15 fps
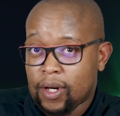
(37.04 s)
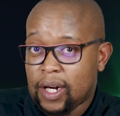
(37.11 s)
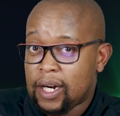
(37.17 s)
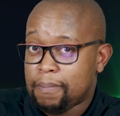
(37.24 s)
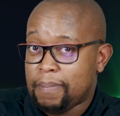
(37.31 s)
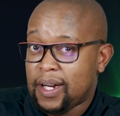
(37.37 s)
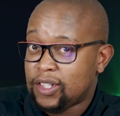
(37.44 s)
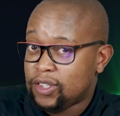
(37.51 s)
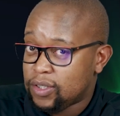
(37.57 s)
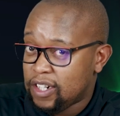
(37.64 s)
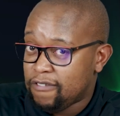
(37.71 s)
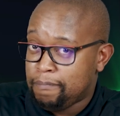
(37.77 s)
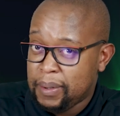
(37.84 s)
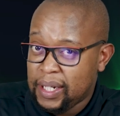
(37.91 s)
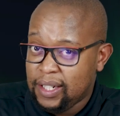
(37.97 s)
Orlando Pirates should
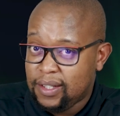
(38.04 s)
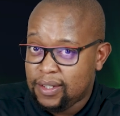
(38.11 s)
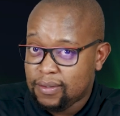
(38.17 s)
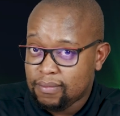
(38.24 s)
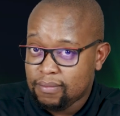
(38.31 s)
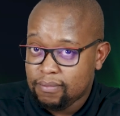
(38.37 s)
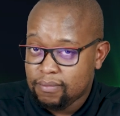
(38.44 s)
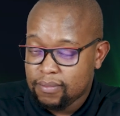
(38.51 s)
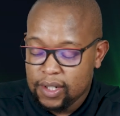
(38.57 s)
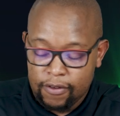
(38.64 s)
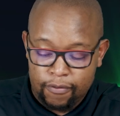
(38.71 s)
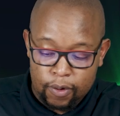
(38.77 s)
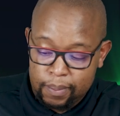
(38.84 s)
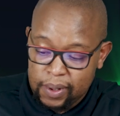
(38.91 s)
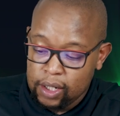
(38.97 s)
have beat.
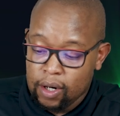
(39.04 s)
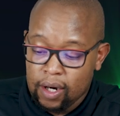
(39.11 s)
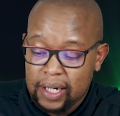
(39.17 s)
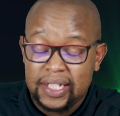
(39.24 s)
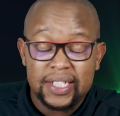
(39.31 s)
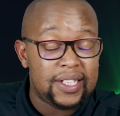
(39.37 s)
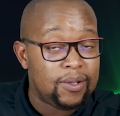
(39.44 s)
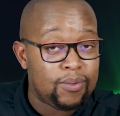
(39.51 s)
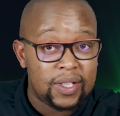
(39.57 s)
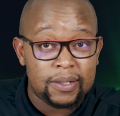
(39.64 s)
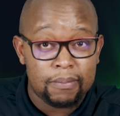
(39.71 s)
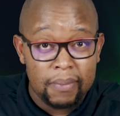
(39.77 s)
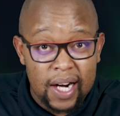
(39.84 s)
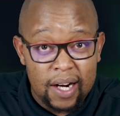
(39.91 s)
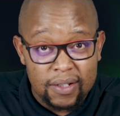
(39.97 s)
If we're being honest, it was
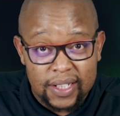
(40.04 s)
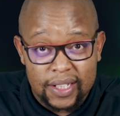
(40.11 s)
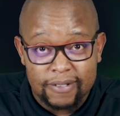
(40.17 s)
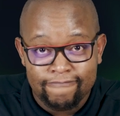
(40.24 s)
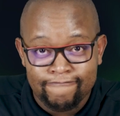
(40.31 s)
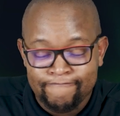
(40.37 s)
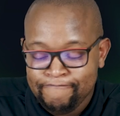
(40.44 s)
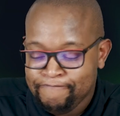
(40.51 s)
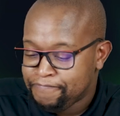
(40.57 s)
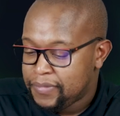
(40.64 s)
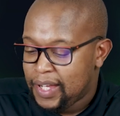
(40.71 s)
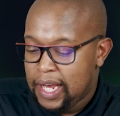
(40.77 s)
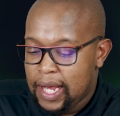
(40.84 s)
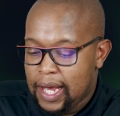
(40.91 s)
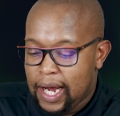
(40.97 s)
embarrassing.
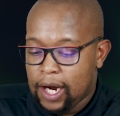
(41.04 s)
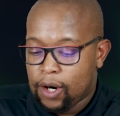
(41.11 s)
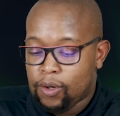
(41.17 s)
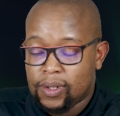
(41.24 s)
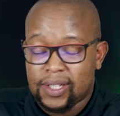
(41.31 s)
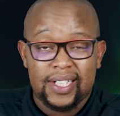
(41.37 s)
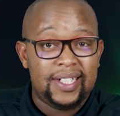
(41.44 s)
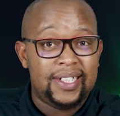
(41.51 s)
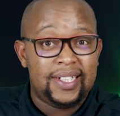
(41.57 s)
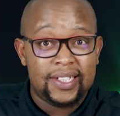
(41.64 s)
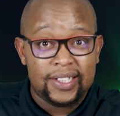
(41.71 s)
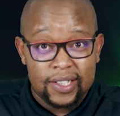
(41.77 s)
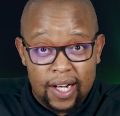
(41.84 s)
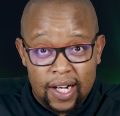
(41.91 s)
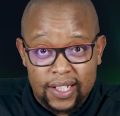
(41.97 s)
I called it a
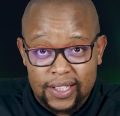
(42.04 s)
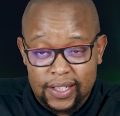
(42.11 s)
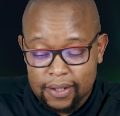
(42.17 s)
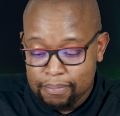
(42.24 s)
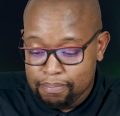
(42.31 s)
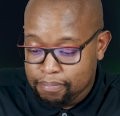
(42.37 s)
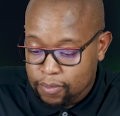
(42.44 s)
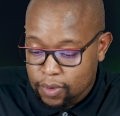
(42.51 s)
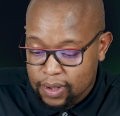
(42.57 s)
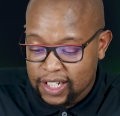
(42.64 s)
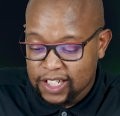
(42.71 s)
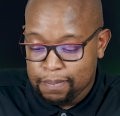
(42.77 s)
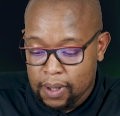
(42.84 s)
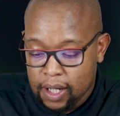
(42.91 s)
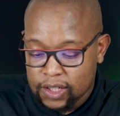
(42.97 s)
disaster
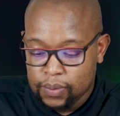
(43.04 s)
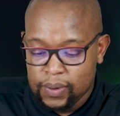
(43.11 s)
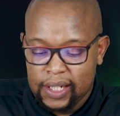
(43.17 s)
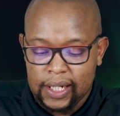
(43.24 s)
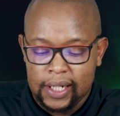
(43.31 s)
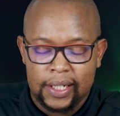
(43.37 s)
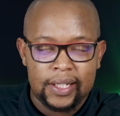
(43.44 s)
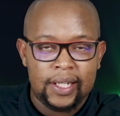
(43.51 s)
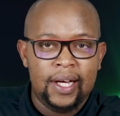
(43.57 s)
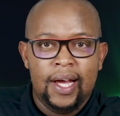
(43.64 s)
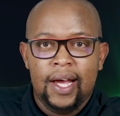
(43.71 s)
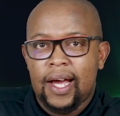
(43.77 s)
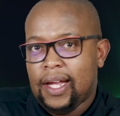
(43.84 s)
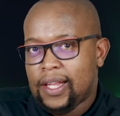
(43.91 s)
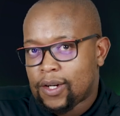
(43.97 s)
this past weekend.
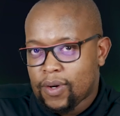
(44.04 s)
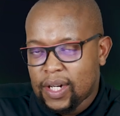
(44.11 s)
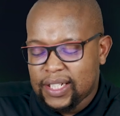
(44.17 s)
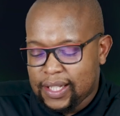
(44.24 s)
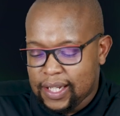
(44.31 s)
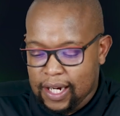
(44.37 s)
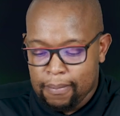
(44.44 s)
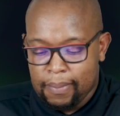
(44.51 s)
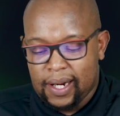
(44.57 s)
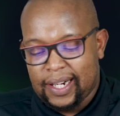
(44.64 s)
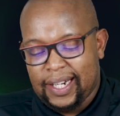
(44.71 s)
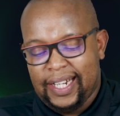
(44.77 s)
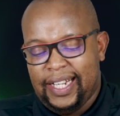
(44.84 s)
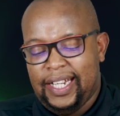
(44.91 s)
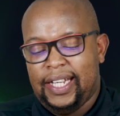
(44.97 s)
And the crazy thing about
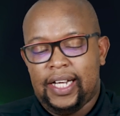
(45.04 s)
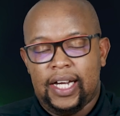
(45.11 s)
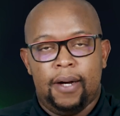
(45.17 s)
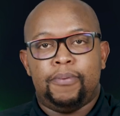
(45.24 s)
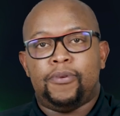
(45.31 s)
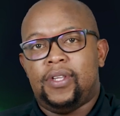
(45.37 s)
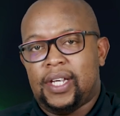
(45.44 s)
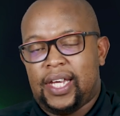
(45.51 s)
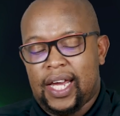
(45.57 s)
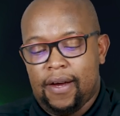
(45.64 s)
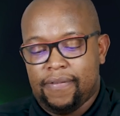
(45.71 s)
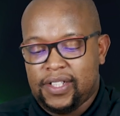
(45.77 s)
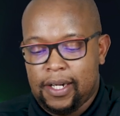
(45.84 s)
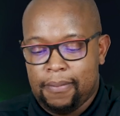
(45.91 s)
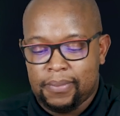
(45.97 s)
it leading up to the
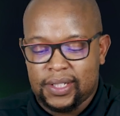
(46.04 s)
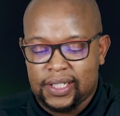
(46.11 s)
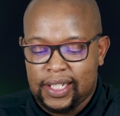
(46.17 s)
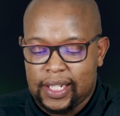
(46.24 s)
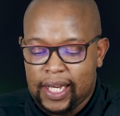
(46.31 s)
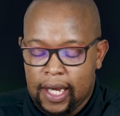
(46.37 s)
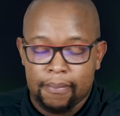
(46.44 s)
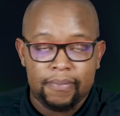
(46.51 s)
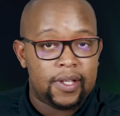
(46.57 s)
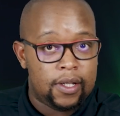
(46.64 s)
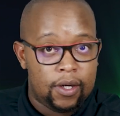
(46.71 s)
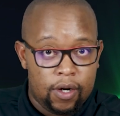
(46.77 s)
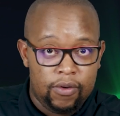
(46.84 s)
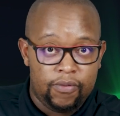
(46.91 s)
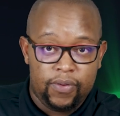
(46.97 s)
CAF Champions League games and
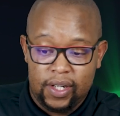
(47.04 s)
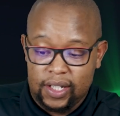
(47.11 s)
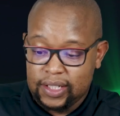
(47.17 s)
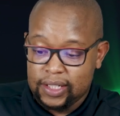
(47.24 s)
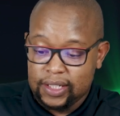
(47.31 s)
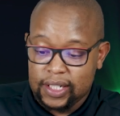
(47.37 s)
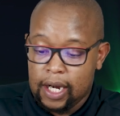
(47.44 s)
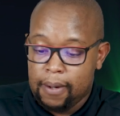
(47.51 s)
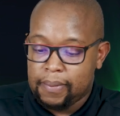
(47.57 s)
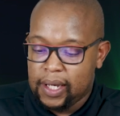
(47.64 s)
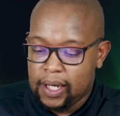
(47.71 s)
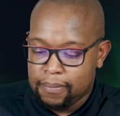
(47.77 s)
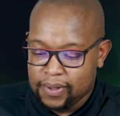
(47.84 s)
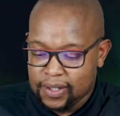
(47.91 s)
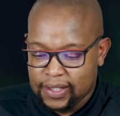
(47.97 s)
the Confederations Cup
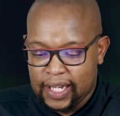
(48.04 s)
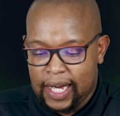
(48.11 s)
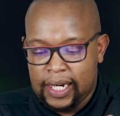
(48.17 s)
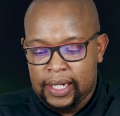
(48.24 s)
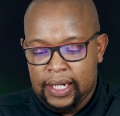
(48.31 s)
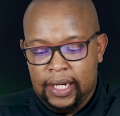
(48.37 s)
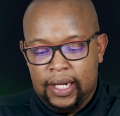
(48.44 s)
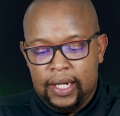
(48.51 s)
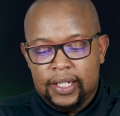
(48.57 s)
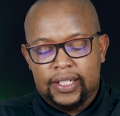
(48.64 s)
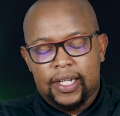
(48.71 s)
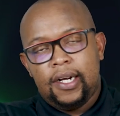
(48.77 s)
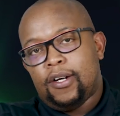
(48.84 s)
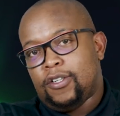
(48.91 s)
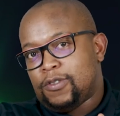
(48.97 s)
games is that
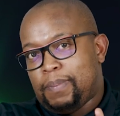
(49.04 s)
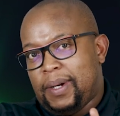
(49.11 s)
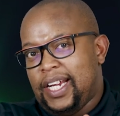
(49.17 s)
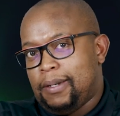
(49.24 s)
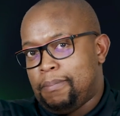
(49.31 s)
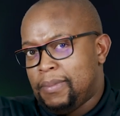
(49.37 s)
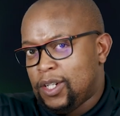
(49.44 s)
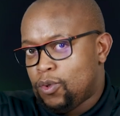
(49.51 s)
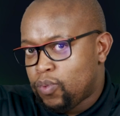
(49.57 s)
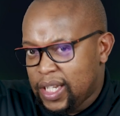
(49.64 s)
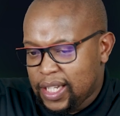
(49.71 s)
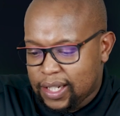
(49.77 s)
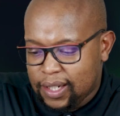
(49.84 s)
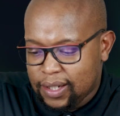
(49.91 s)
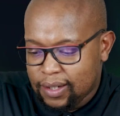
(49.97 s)
Sundowns played
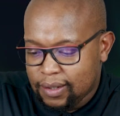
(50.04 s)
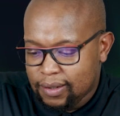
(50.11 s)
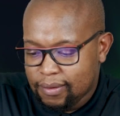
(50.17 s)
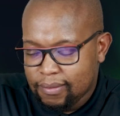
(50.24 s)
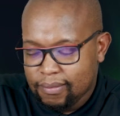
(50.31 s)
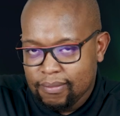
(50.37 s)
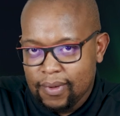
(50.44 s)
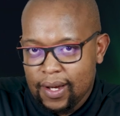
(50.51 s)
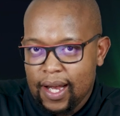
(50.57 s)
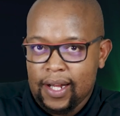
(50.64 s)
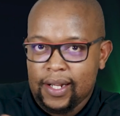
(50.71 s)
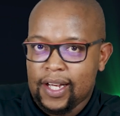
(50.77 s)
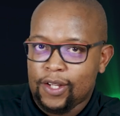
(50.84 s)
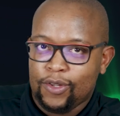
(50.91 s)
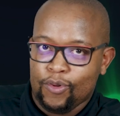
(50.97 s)
midweek.
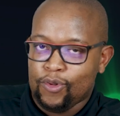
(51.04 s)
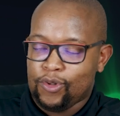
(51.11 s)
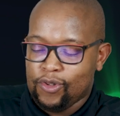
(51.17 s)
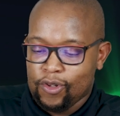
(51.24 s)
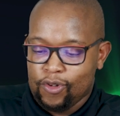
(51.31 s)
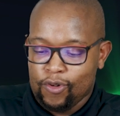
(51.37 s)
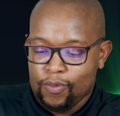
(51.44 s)
And they threw to the